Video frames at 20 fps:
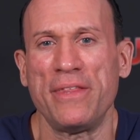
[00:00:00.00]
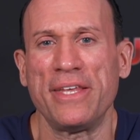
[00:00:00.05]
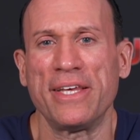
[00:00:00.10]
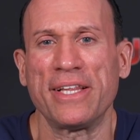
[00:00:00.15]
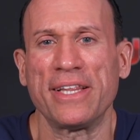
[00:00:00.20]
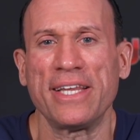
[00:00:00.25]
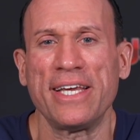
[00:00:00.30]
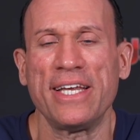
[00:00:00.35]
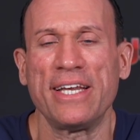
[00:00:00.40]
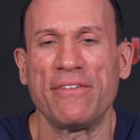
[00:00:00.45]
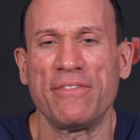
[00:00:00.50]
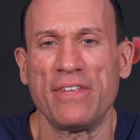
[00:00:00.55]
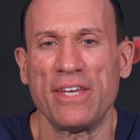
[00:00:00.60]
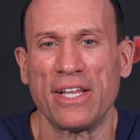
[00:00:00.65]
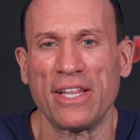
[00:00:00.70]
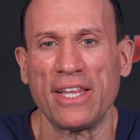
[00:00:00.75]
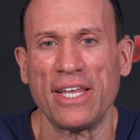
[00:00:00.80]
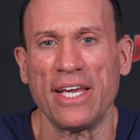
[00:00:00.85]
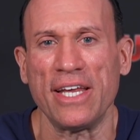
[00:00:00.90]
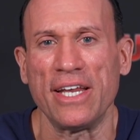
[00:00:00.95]
the elite of the
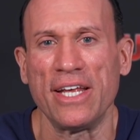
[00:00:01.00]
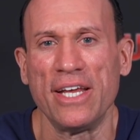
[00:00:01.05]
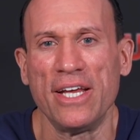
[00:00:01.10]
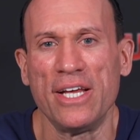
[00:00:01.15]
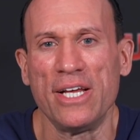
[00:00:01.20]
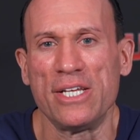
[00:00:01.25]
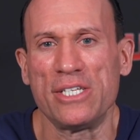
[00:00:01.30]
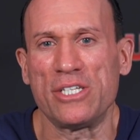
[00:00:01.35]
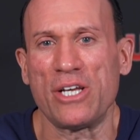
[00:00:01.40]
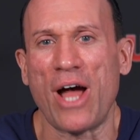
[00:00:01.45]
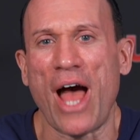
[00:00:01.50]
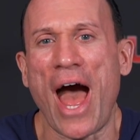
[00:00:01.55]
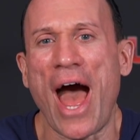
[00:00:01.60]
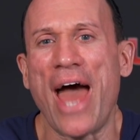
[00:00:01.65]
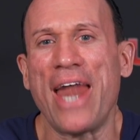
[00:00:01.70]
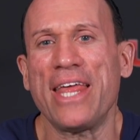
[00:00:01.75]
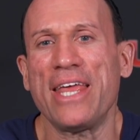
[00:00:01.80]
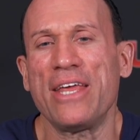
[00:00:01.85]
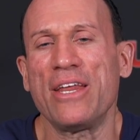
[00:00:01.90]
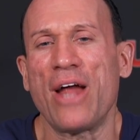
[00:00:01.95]
elite. So
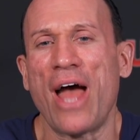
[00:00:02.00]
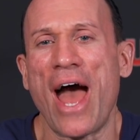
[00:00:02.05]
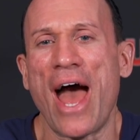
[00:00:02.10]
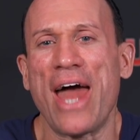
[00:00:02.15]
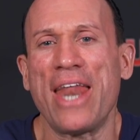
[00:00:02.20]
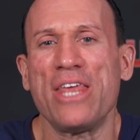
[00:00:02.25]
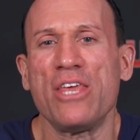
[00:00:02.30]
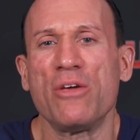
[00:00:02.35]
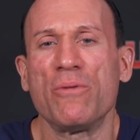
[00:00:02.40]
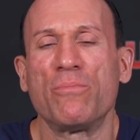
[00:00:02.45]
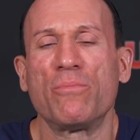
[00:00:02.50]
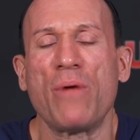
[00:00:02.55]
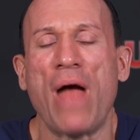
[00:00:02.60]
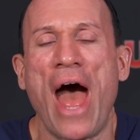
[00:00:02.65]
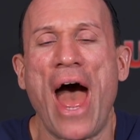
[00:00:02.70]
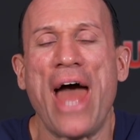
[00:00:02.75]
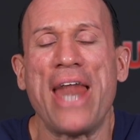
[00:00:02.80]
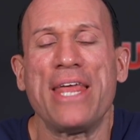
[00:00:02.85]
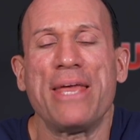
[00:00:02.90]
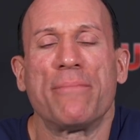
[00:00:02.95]
how do you, you know how yes. do you
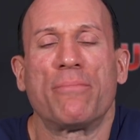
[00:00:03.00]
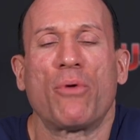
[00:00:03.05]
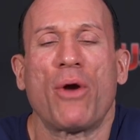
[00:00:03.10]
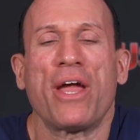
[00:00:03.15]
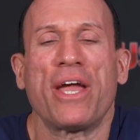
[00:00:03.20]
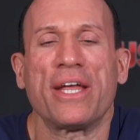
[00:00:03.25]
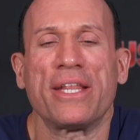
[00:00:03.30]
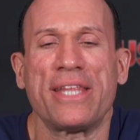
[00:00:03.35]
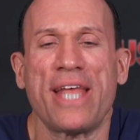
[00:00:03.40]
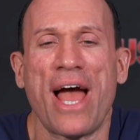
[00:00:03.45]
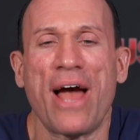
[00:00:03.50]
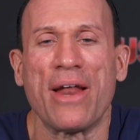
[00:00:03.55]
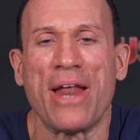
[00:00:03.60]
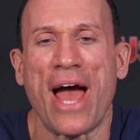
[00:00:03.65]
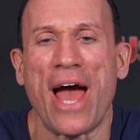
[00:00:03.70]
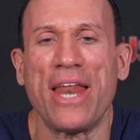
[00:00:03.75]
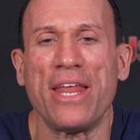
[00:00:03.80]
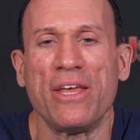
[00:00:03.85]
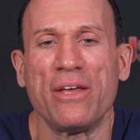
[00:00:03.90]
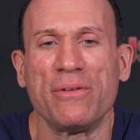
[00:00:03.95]
how do you break it down?
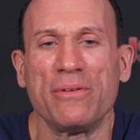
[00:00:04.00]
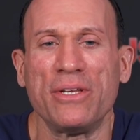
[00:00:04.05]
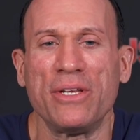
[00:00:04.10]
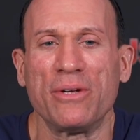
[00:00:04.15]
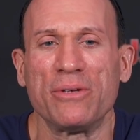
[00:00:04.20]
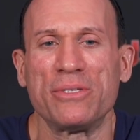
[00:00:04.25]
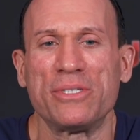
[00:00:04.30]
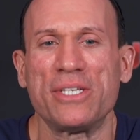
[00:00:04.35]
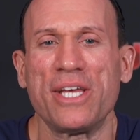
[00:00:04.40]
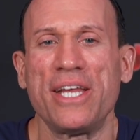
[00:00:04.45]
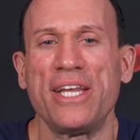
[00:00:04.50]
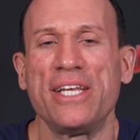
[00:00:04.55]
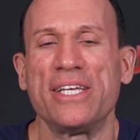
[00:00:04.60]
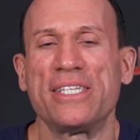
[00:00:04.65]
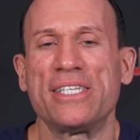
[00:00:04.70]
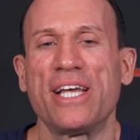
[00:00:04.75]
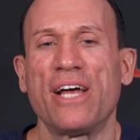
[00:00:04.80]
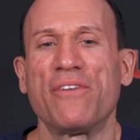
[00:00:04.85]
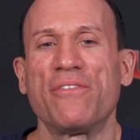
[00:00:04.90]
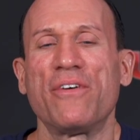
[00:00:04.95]
How do you you know say to
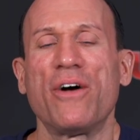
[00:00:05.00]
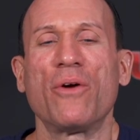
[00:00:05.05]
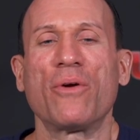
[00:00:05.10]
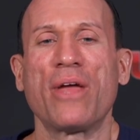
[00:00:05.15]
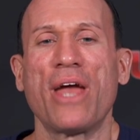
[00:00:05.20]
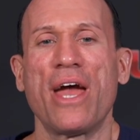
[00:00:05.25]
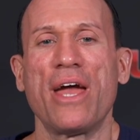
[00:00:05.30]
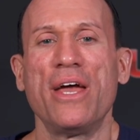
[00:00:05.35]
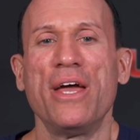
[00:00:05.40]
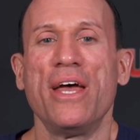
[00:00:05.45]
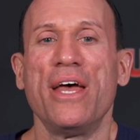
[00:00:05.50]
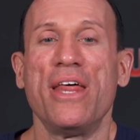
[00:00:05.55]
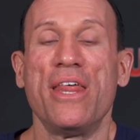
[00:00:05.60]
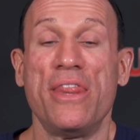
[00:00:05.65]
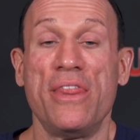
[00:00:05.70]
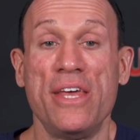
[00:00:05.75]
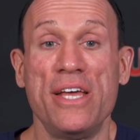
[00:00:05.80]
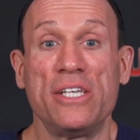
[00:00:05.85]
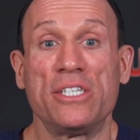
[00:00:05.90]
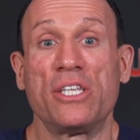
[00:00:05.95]
yourself, okay,
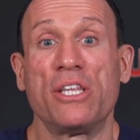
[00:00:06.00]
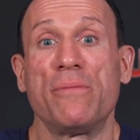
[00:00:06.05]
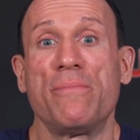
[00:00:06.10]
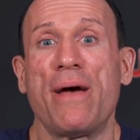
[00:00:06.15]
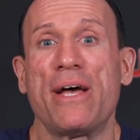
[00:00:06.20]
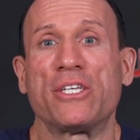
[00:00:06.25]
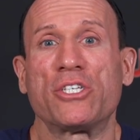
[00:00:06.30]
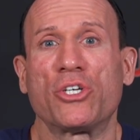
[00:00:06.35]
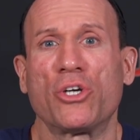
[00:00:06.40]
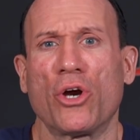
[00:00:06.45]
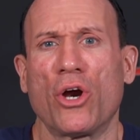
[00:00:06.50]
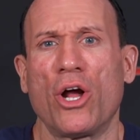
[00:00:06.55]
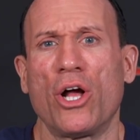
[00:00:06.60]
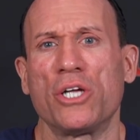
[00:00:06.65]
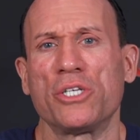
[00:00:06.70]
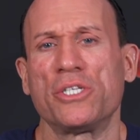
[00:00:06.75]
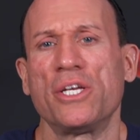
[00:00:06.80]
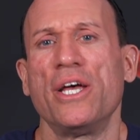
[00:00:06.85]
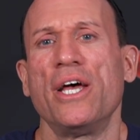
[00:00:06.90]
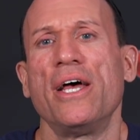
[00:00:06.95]
these are the best
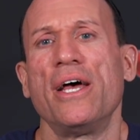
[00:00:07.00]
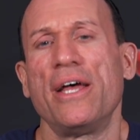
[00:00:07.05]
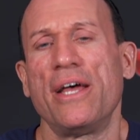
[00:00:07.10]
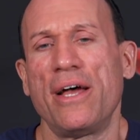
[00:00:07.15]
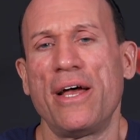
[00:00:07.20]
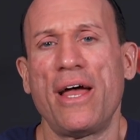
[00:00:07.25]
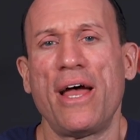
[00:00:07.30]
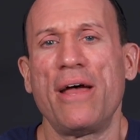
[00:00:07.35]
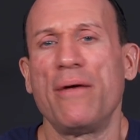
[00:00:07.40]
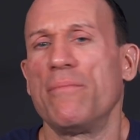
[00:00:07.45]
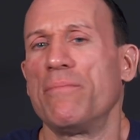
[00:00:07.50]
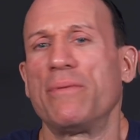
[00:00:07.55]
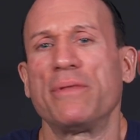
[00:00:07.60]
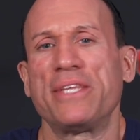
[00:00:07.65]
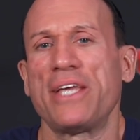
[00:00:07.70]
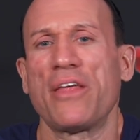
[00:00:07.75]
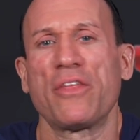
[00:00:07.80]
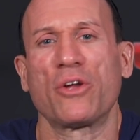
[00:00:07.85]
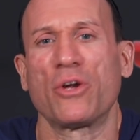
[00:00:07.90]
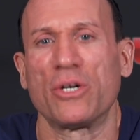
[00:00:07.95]
girls, but
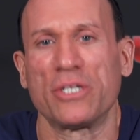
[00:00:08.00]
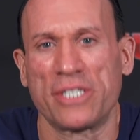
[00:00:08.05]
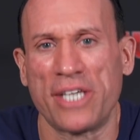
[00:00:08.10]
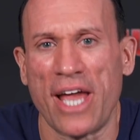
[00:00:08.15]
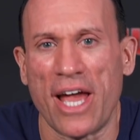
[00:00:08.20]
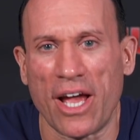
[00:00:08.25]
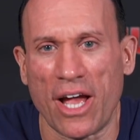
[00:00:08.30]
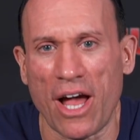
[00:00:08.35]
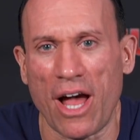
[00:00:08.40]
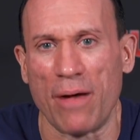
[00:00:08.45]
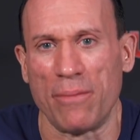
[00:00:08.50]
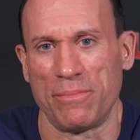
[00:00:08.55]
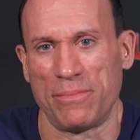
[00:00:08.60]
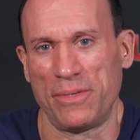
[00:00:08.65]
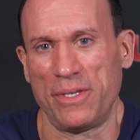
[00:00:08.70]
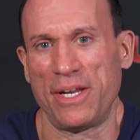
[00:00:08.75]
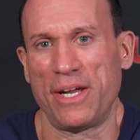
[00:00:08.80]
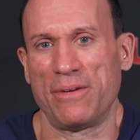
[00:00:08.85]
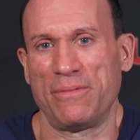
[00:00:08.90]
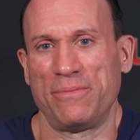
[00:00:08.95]
the other girls can't come,
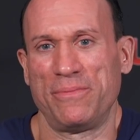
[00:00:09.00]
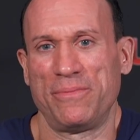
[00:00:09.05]
you know?